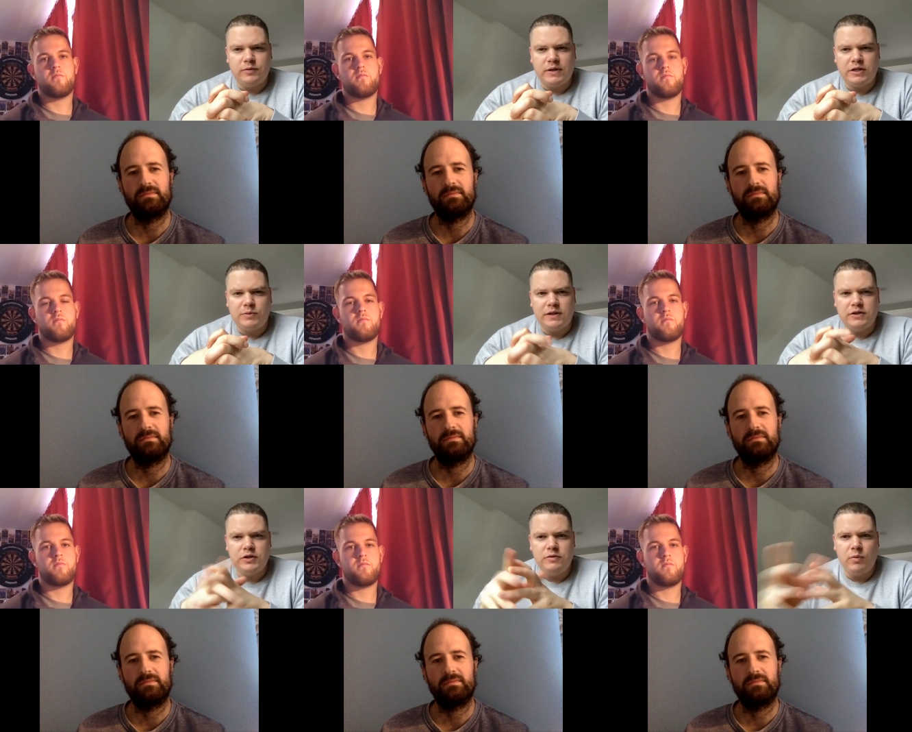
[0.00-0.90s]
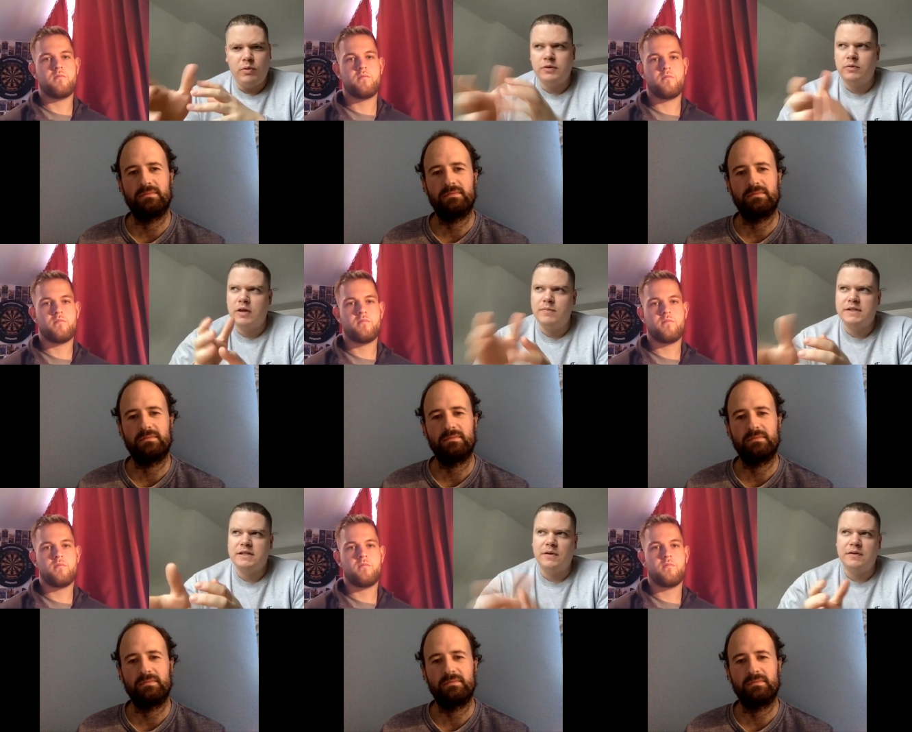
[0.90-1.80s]
Speaker 1: 2022? But what, give me
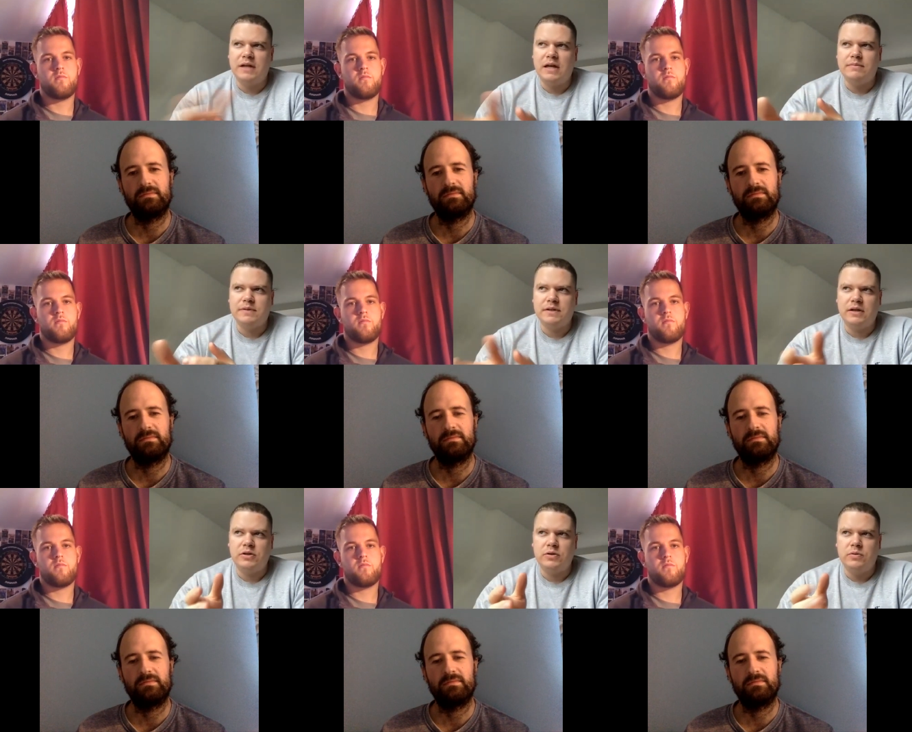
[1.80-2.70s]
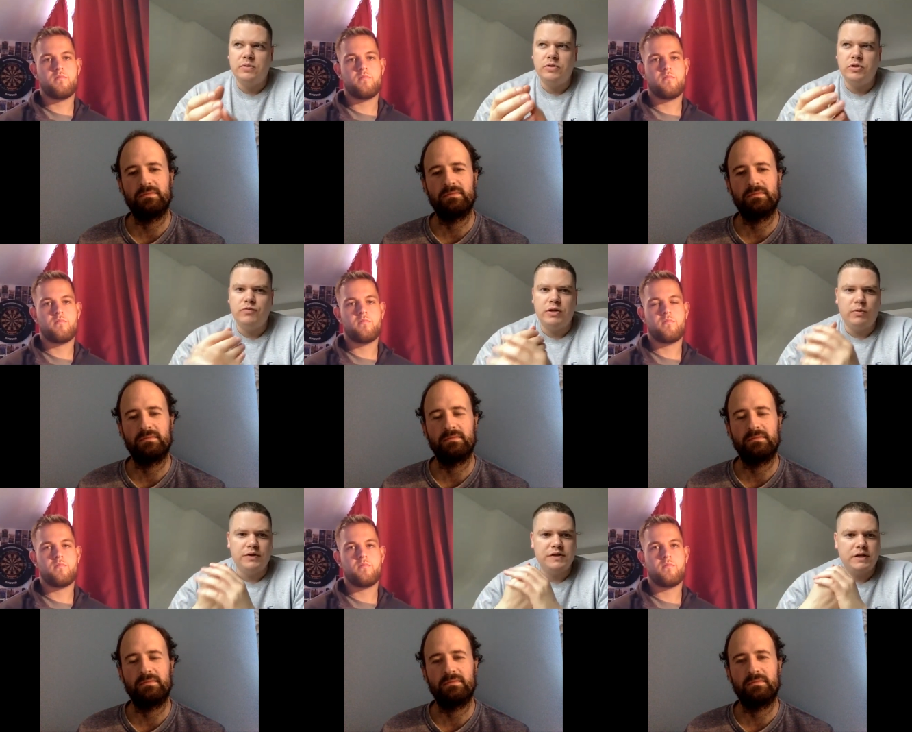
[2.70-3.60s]
some other names that you you really
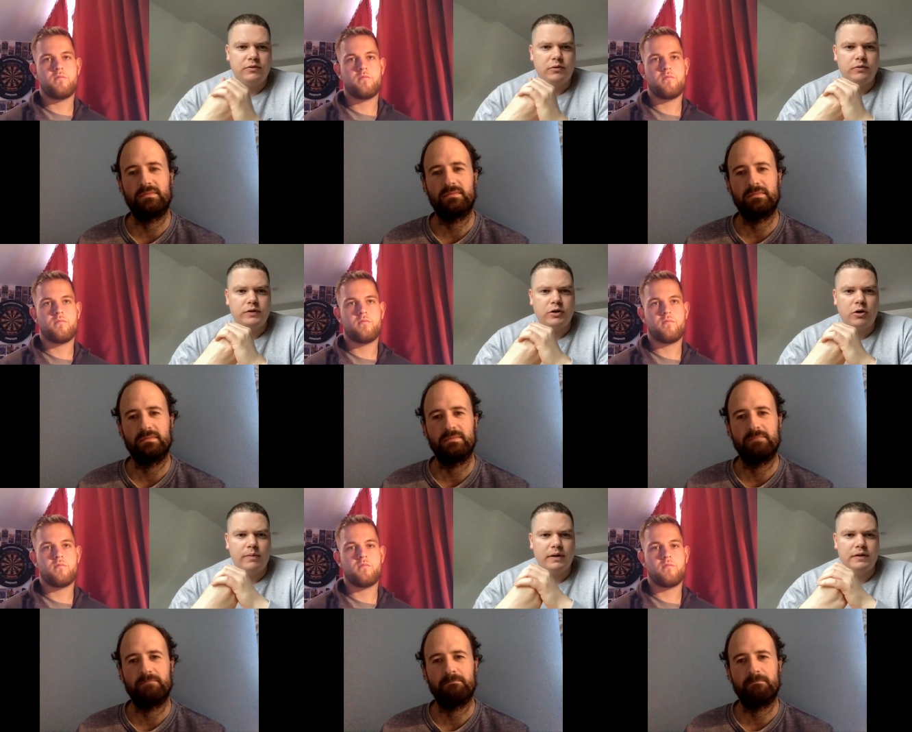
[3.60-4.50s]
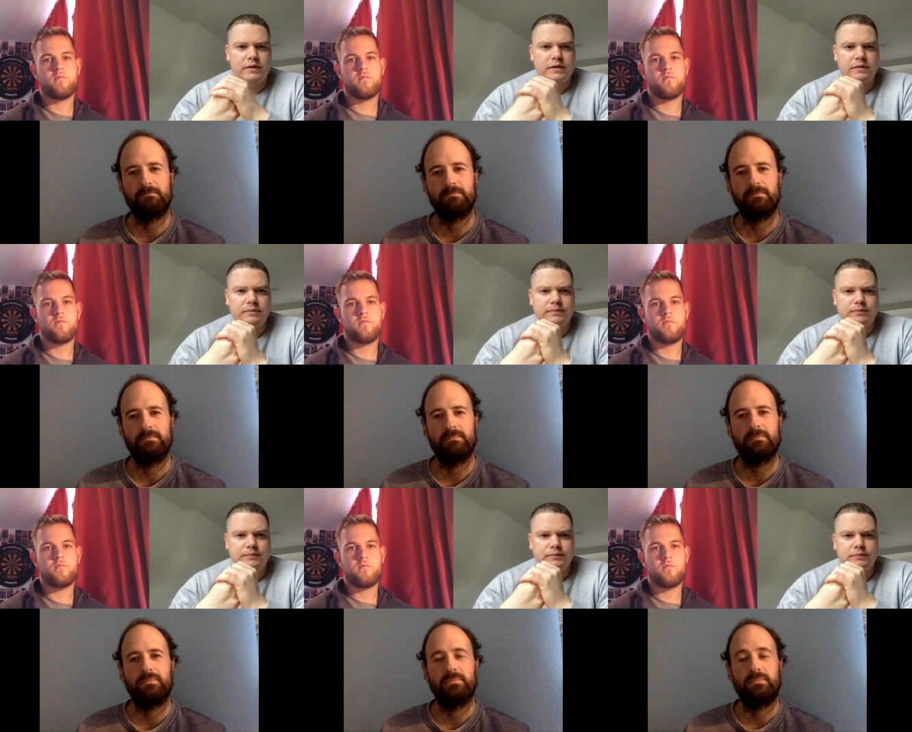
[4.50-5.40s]
want to see Crawford go up against.
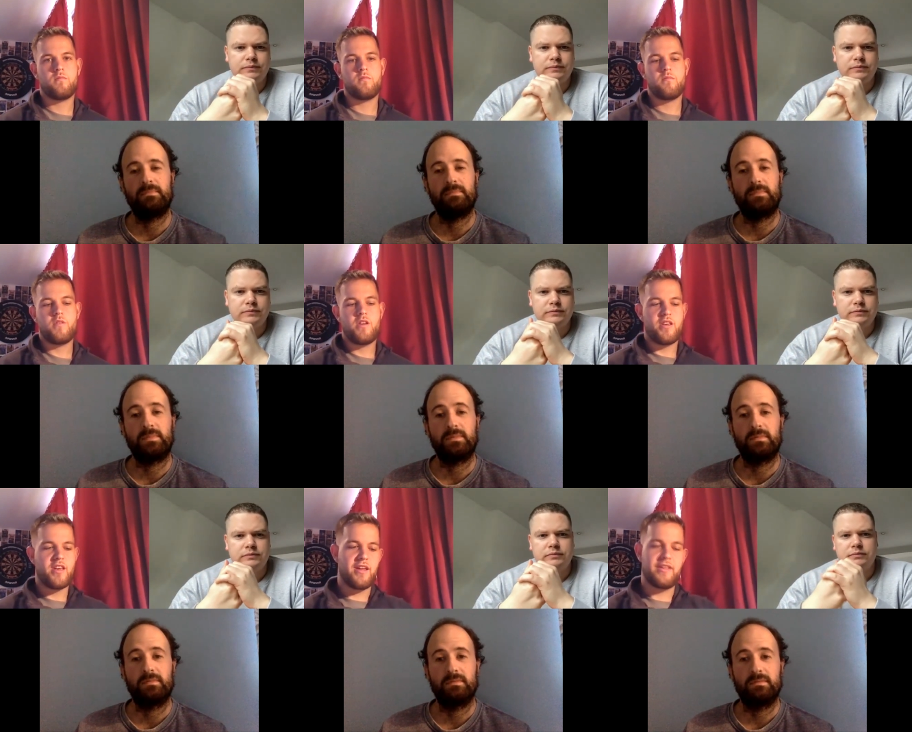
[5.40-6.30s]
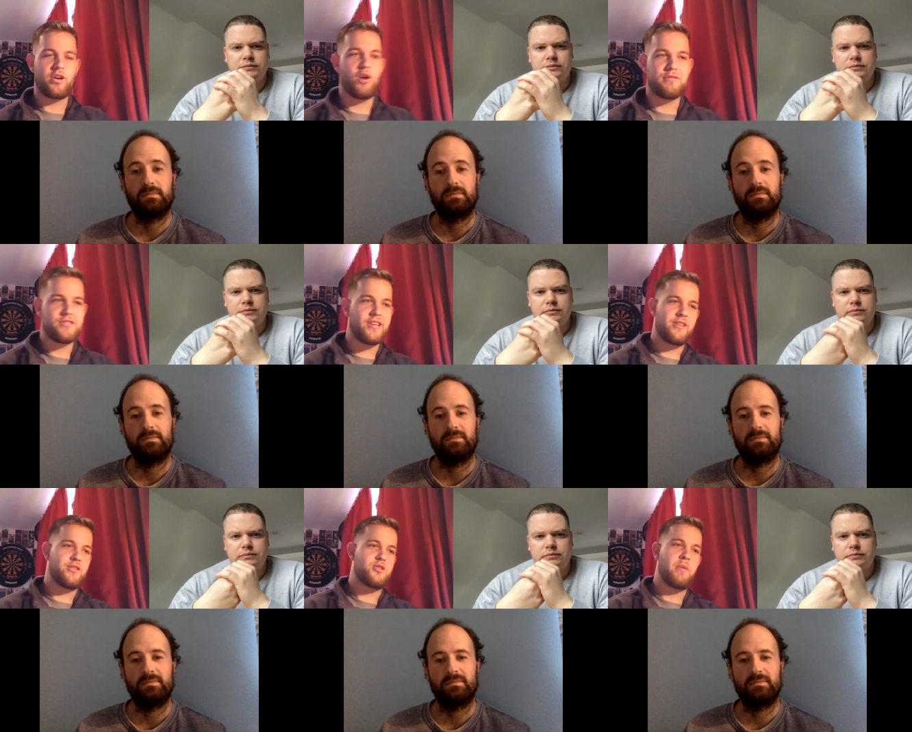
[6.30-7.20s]
Speaker 2: Yeah, I think obviously
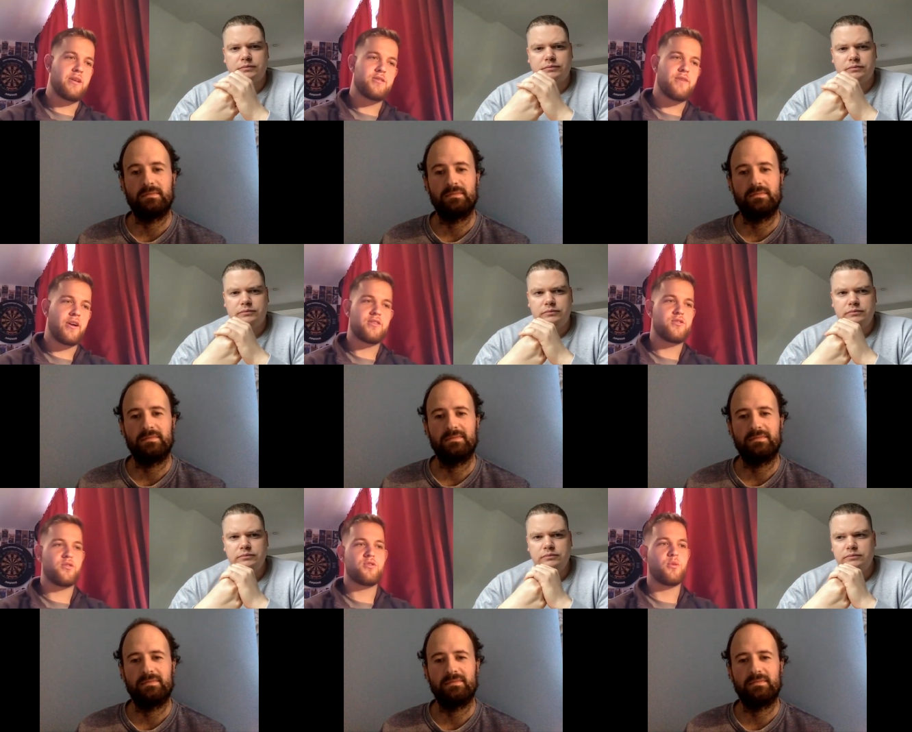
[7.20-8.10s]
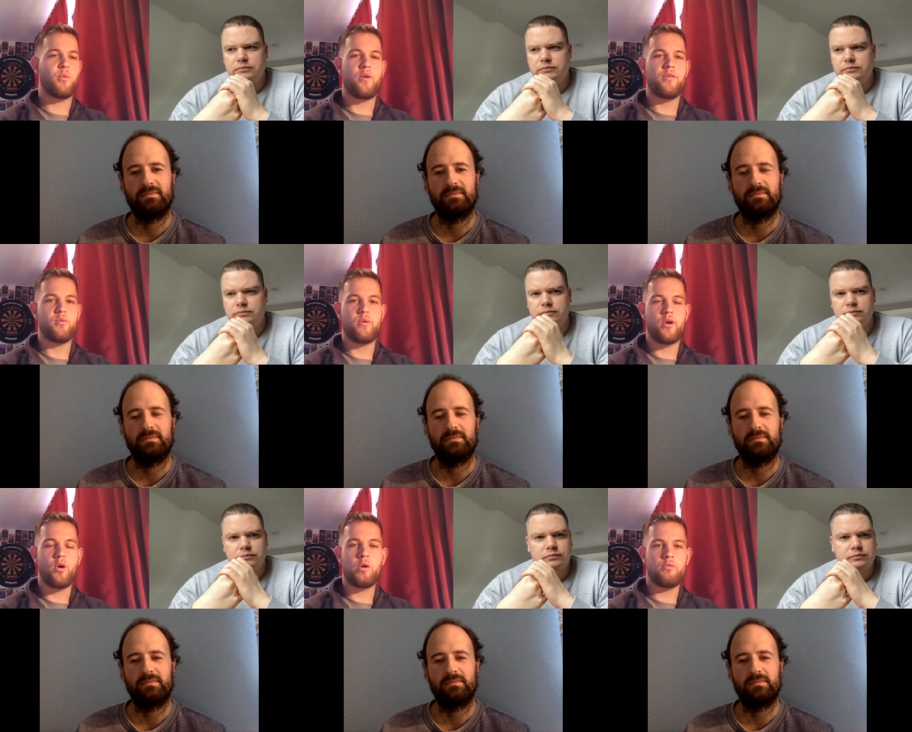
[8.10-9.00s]
the Spence fight's just the one that we
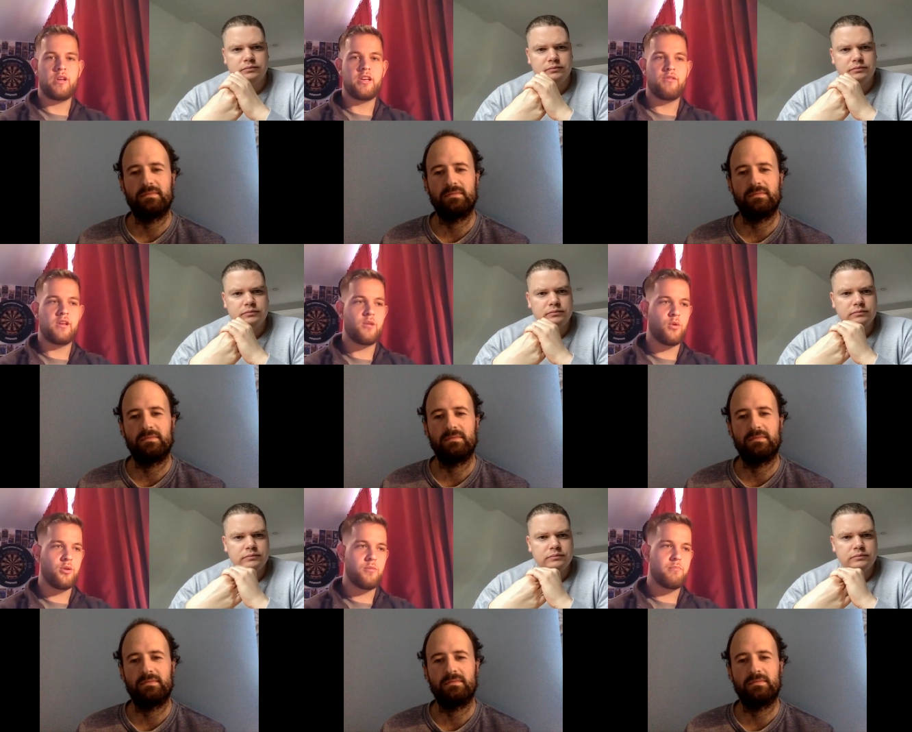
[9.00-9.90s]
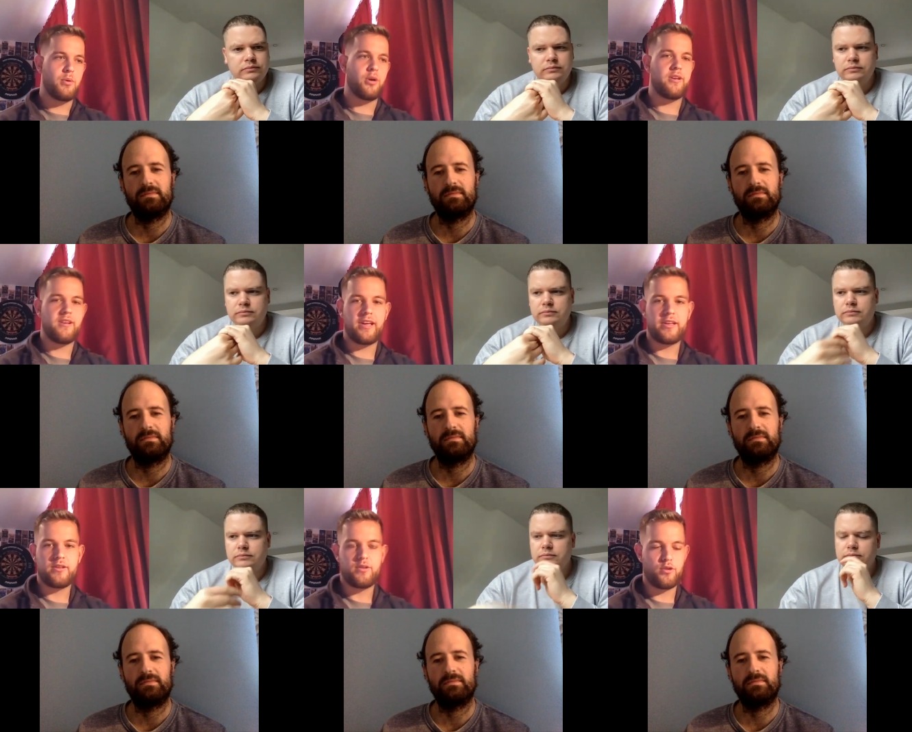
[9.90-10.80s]
all really, really want. But
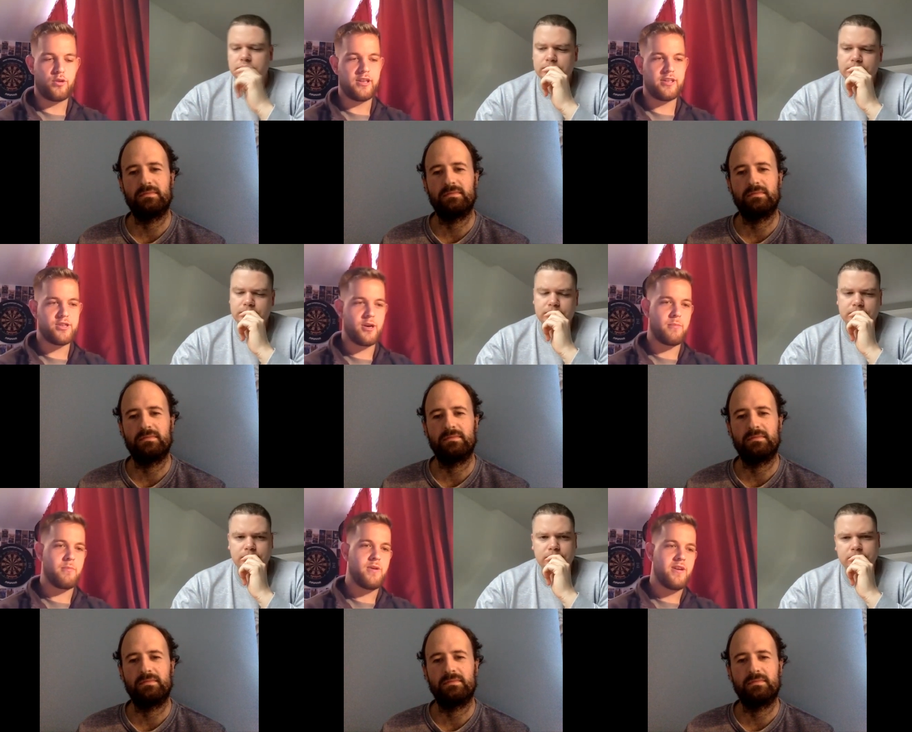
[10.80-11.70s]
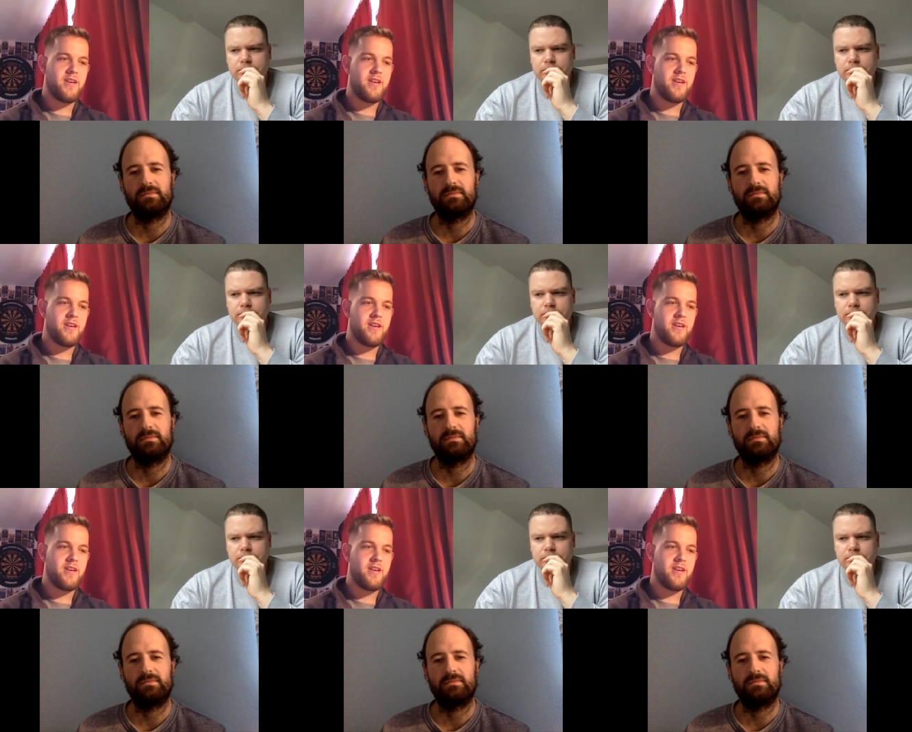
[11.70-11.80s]
like you guys, I'm